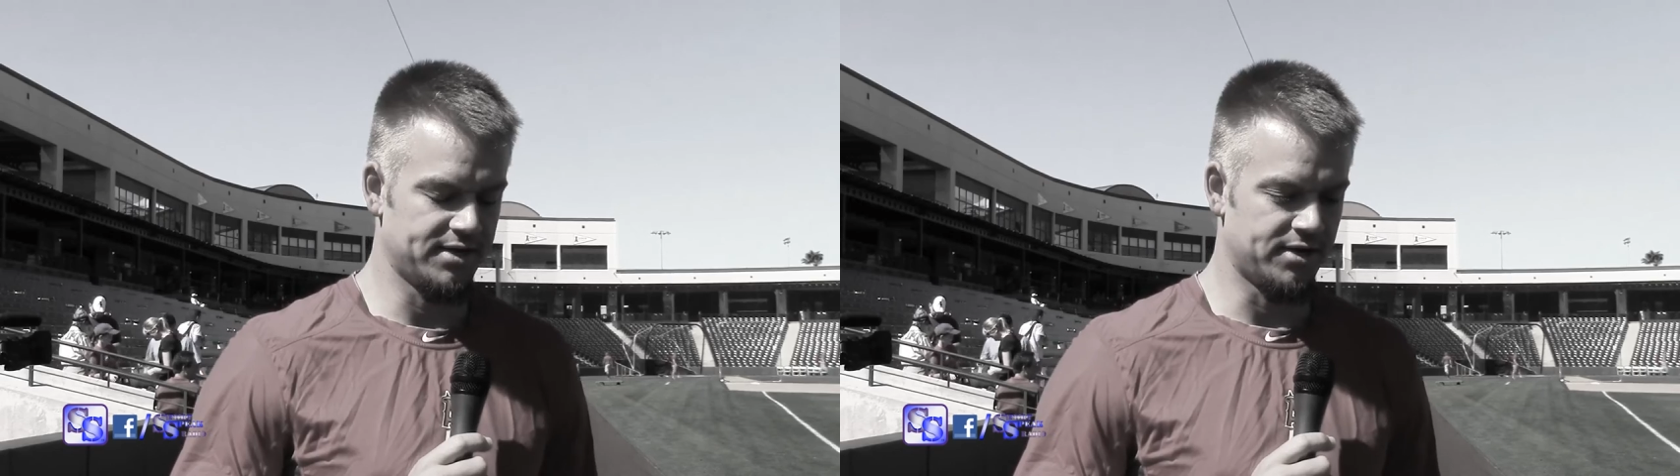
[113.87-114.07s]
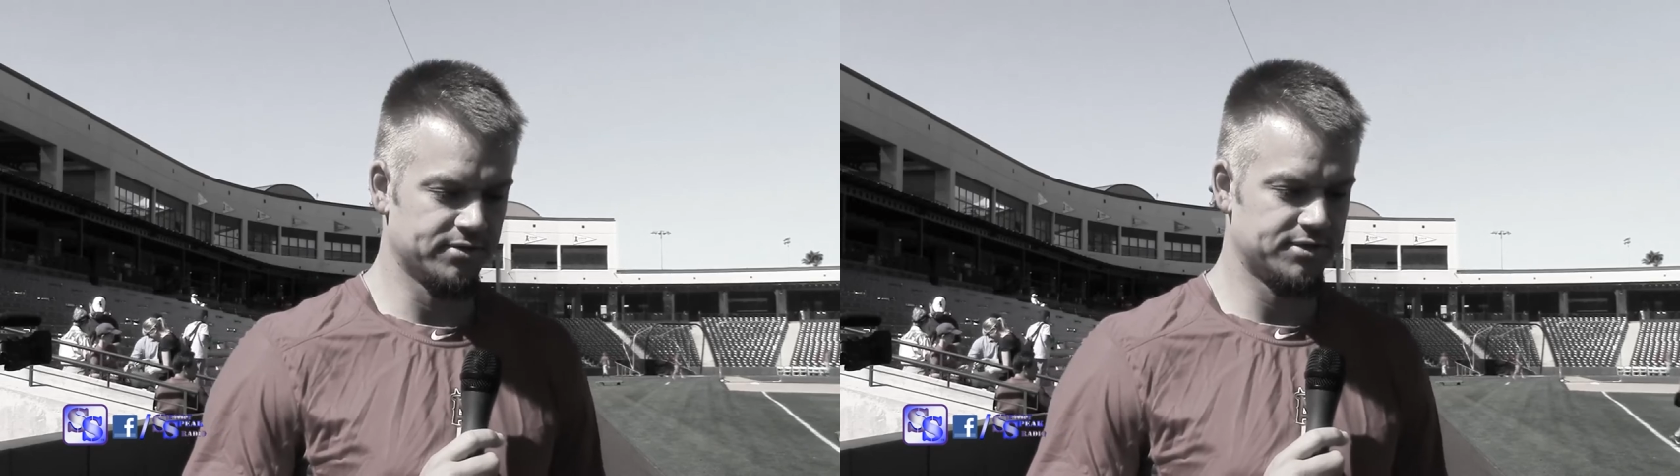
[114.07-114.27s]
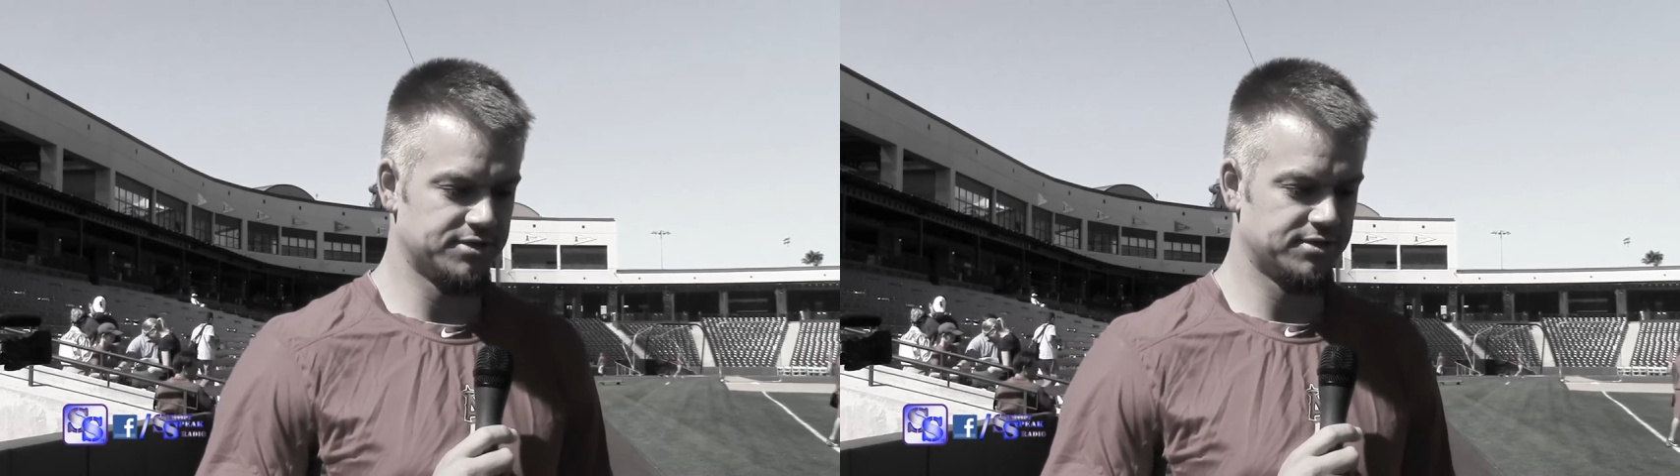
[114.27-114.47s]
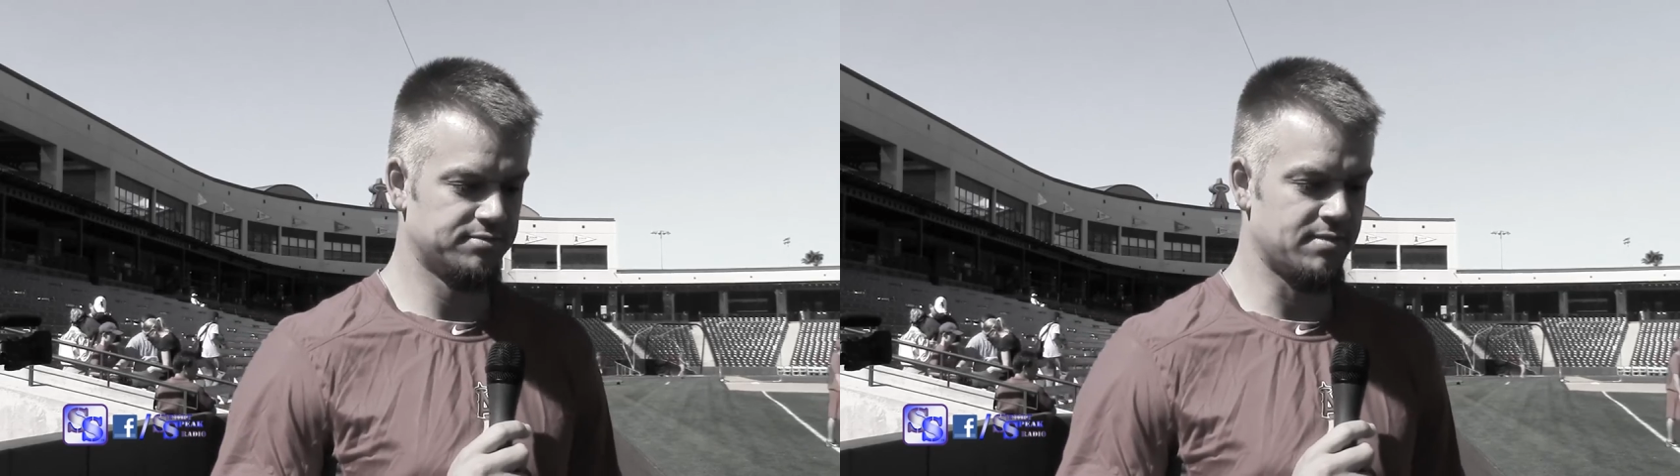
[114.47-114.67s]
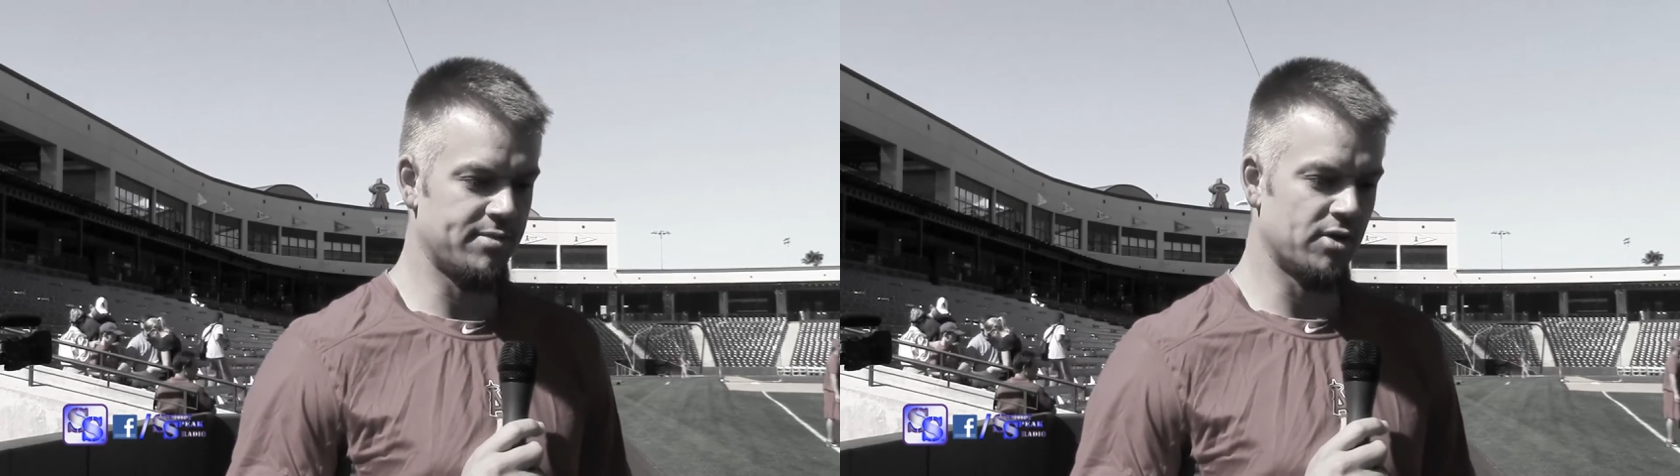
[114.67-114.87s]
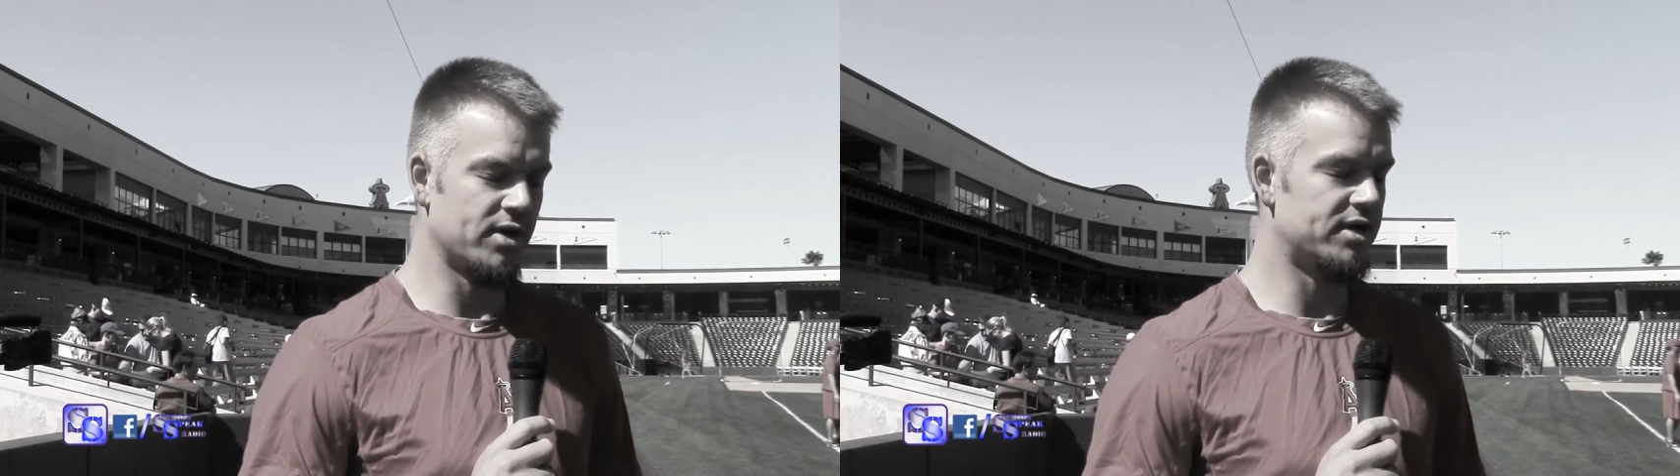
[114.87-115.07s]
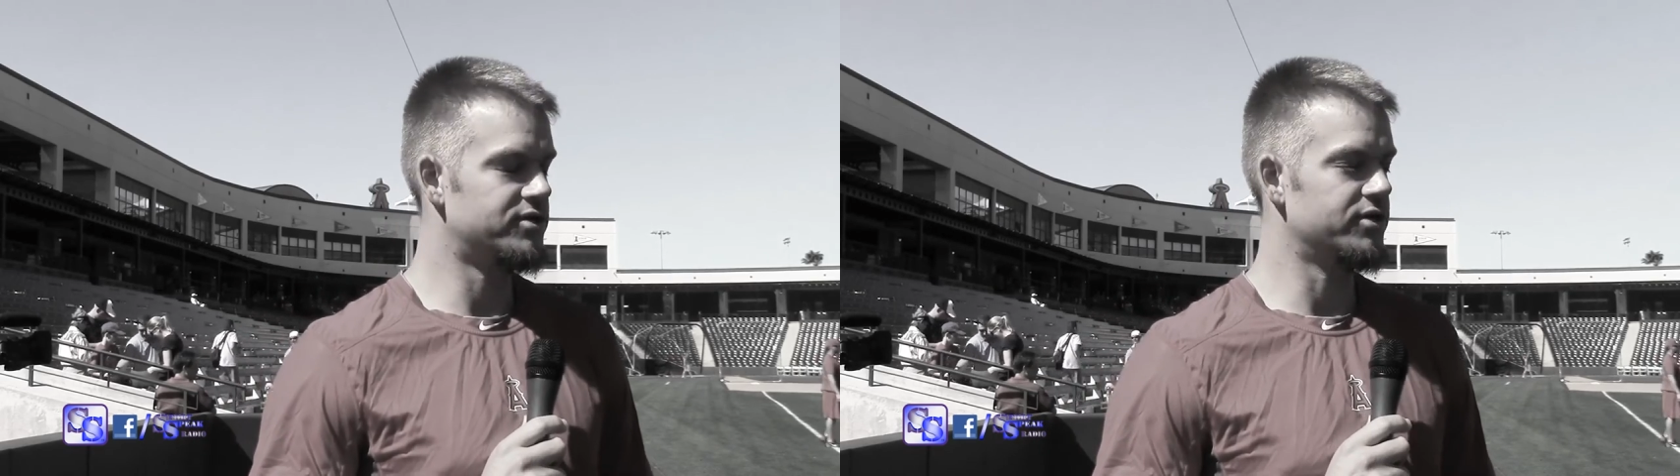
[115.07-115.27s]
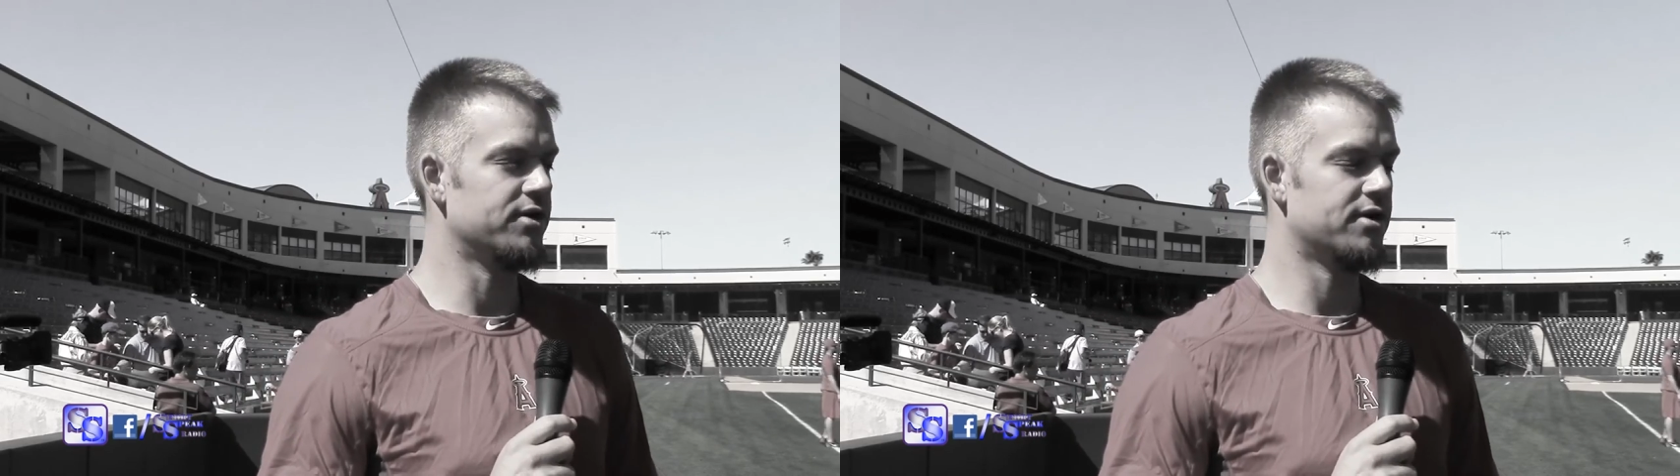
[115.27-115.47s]
you know just maybe a week or
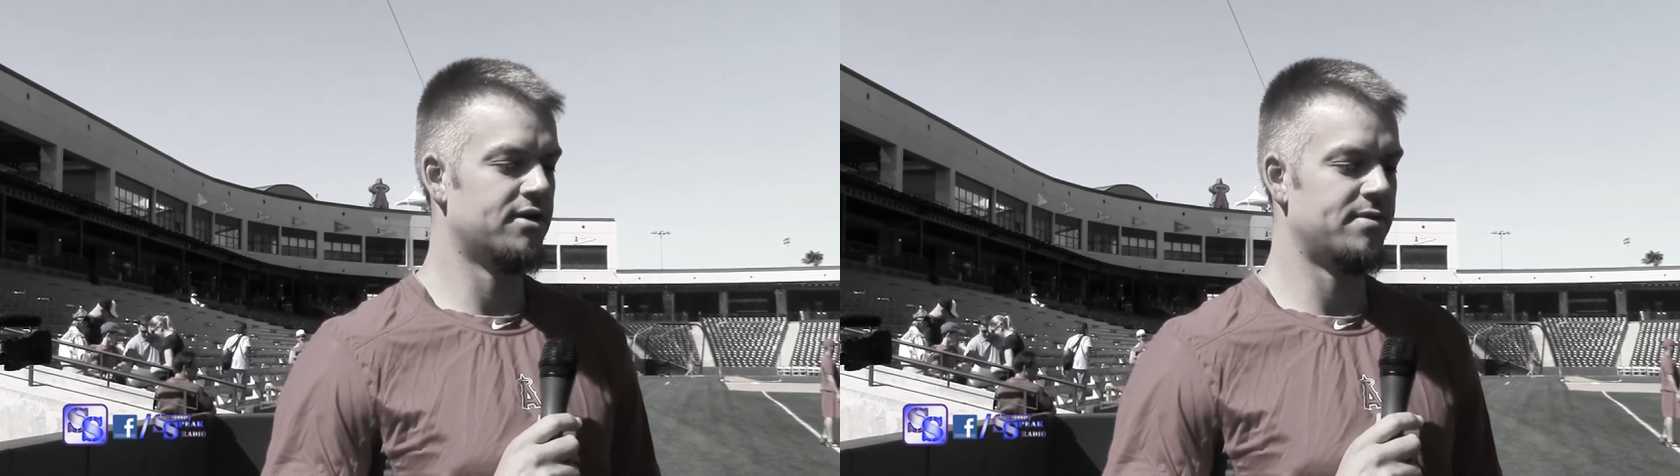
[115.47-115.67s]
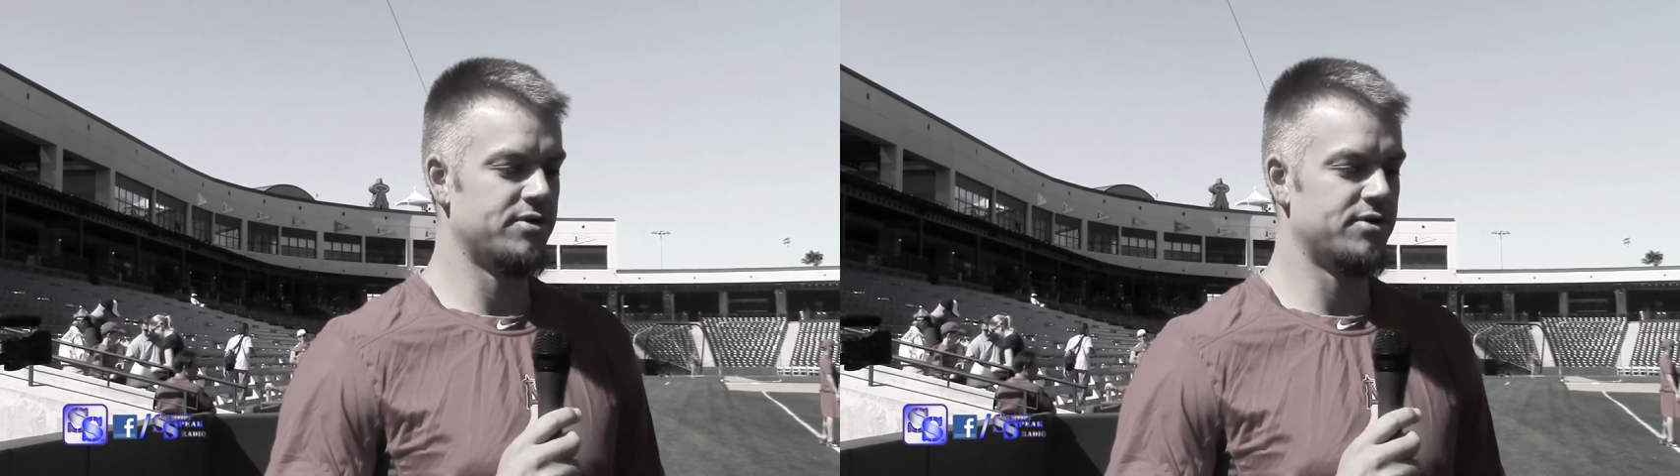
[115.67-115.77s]
so ago,